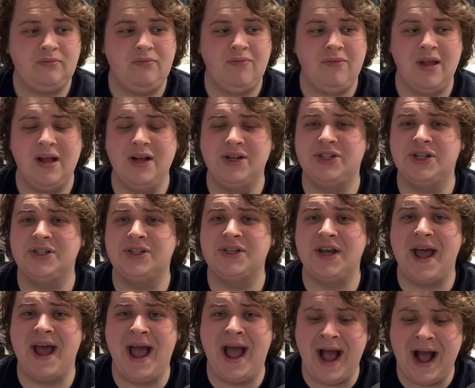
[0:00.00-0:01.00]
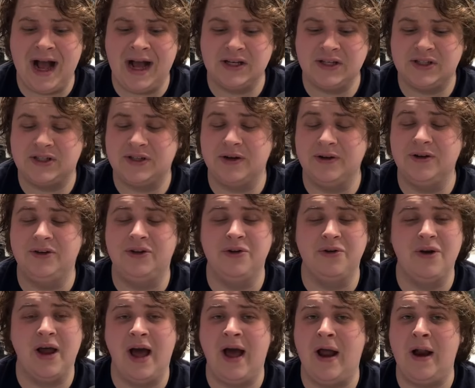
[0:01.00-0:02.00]
This shit's ass. Do
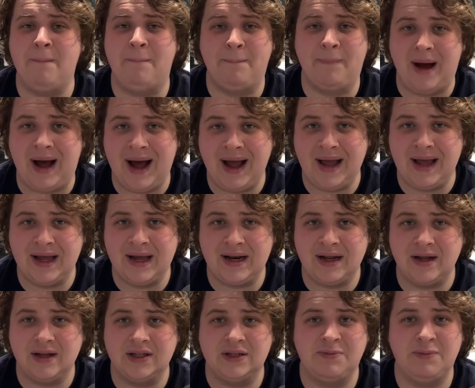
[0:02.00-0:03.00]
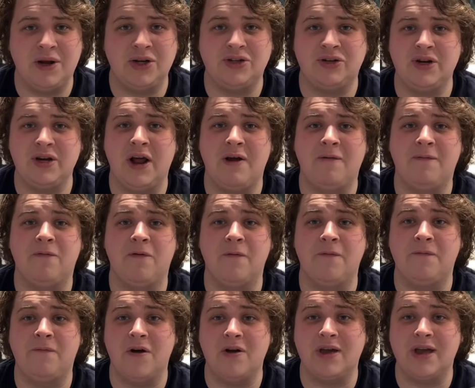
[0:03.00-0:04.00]
not buy it, especially not for
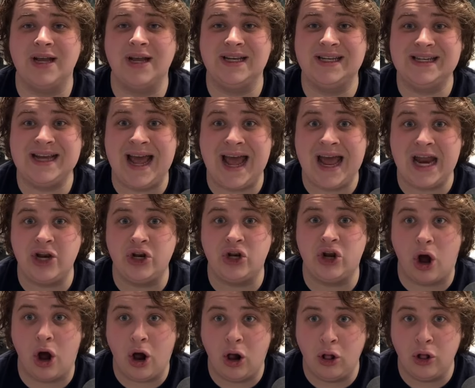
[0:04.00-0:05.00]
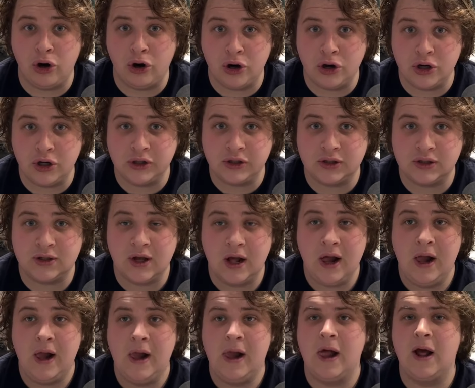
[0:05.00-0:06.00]
fucking $10.
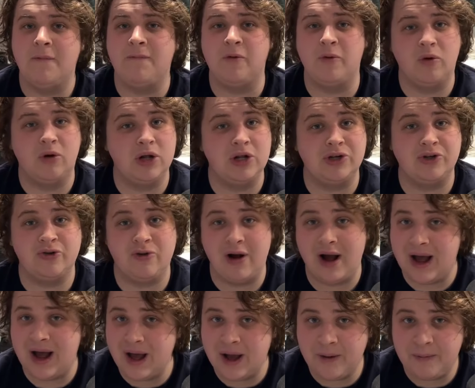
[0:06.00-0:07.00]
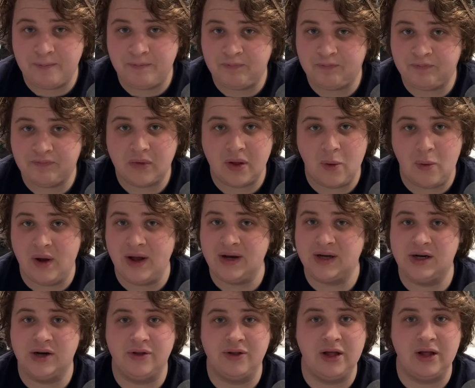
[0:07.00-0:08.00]
If you want to try it, wait
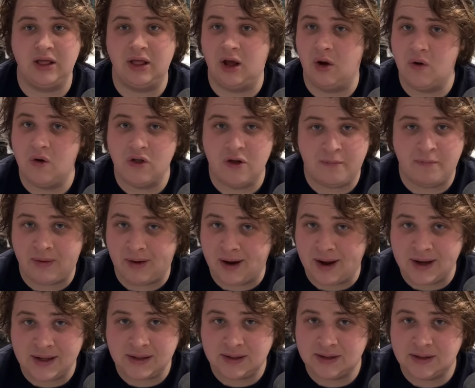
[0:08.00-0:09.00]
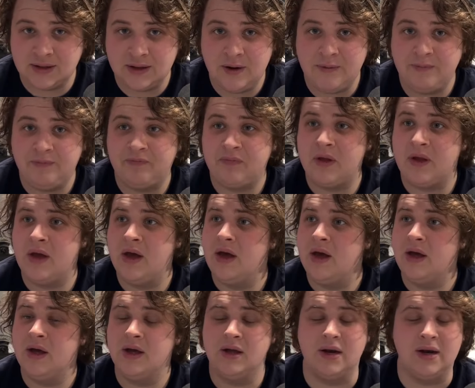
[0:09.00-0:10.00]
till they lower the price.
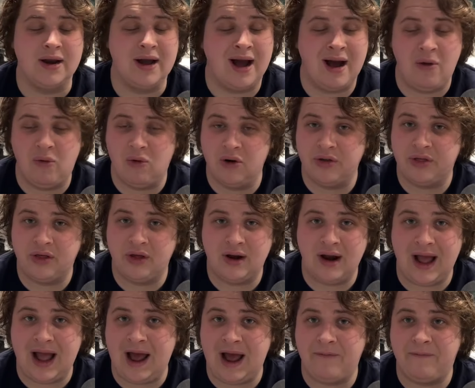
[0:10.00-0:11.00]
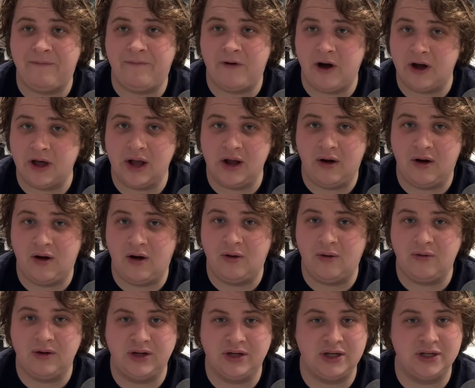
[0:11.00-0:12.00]
Not worth it at fucking all,
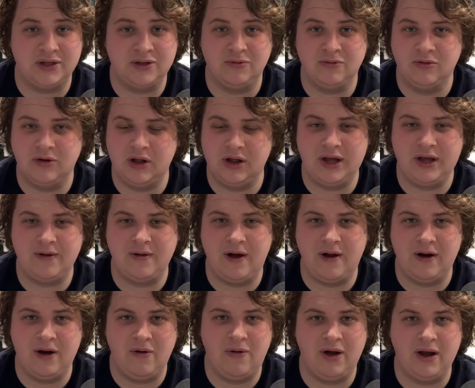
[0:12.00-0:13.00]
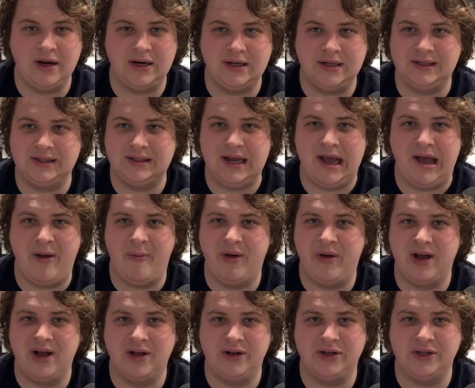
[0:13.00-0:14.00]
which is really annoying to say
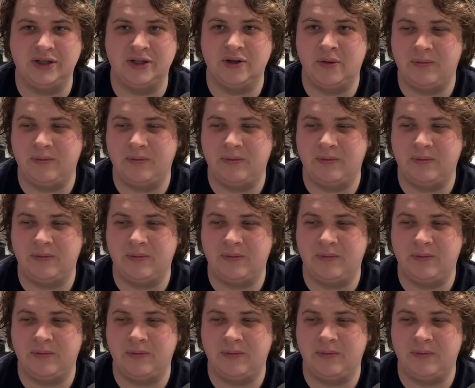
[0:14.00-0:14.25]
because